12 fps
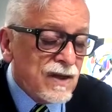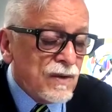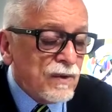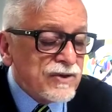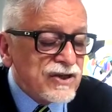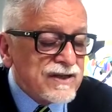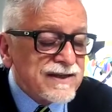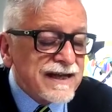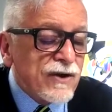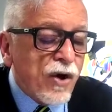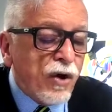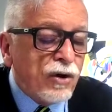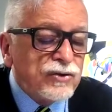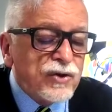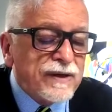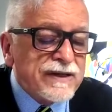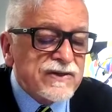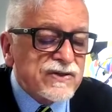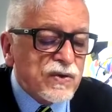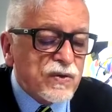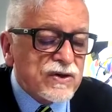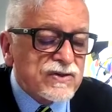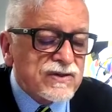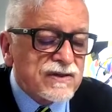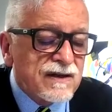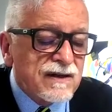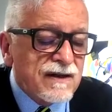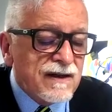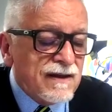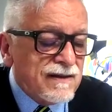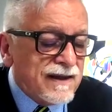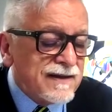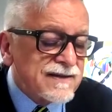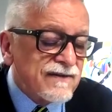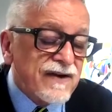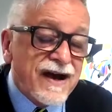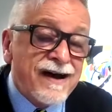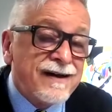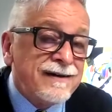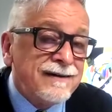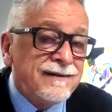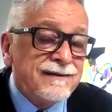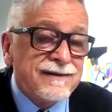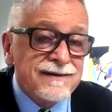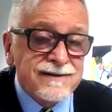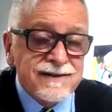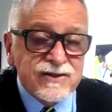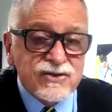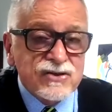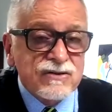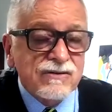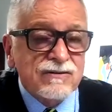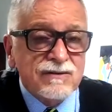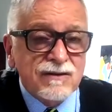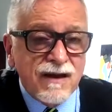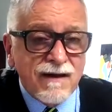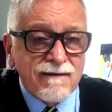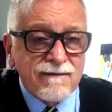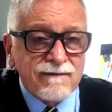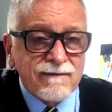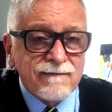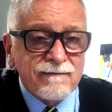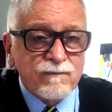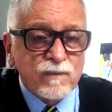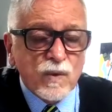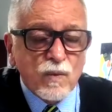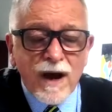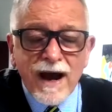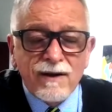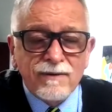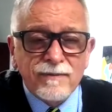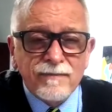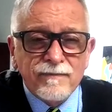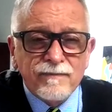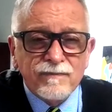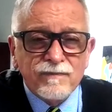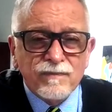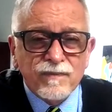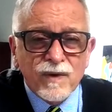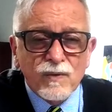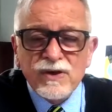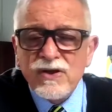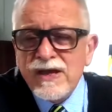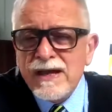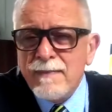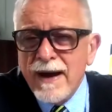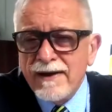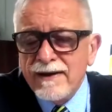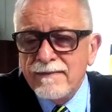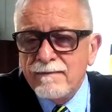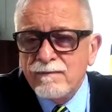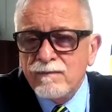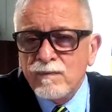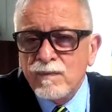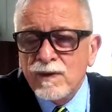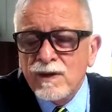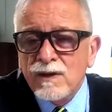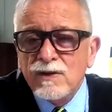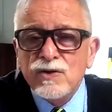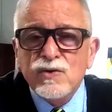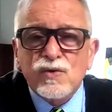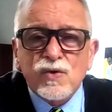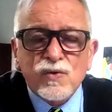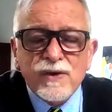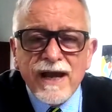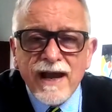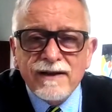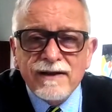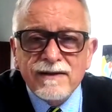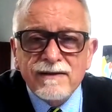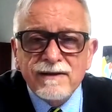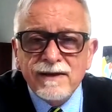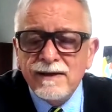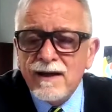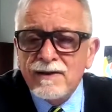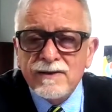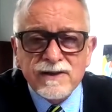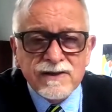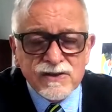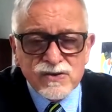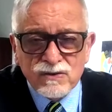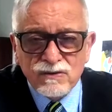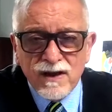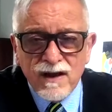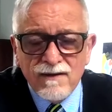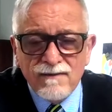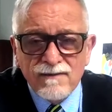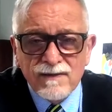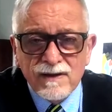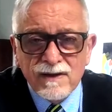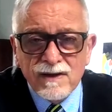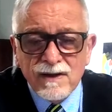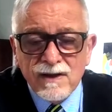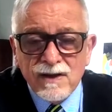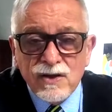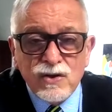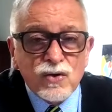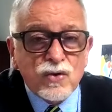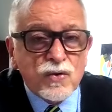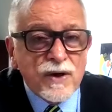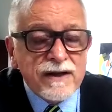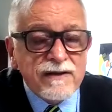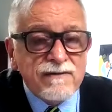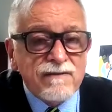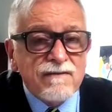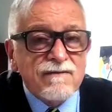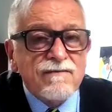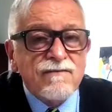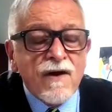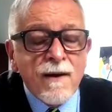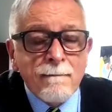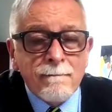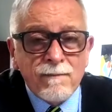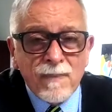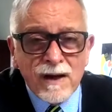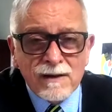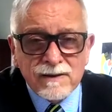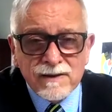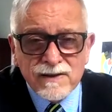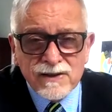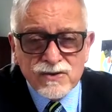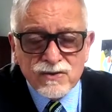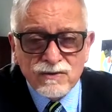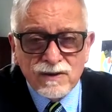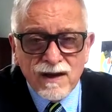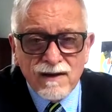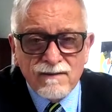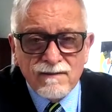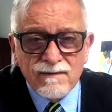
which is an all-knowing source that is of unconditional love. Wow. When you think about it, you're created in unconditional love. You're created from unconditional love.